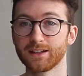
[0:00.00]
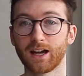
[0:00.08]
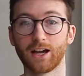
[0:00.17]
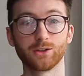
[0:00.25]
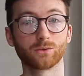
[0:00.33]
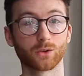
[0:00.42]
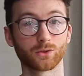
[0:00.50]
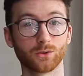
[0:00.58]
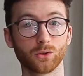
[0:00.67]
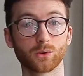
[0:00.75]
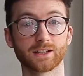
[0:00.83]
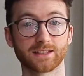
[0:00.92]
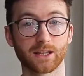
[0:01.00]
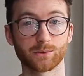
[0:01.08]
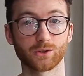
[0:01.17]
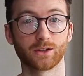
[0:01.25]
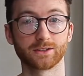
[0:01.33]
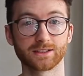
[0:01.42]
and you've got no
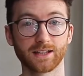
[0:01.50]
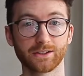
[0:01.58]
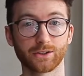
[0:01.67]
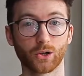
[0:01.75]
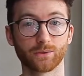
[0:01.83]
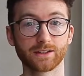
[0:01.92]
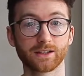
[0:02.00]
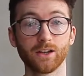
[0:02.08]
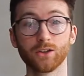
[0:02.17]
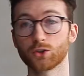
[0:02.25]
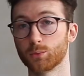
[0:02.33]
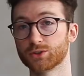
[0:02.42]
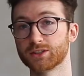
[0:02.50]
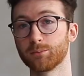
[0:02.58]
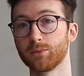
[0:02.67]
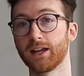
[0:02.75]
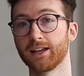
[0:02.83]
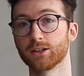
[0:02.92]
conceptual understanding of it, you will
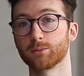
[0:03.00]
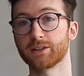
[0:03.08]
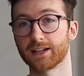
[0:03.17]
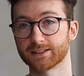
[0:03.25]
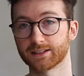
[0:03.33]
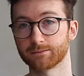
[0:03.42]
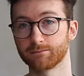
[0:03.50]
simply end up guessing.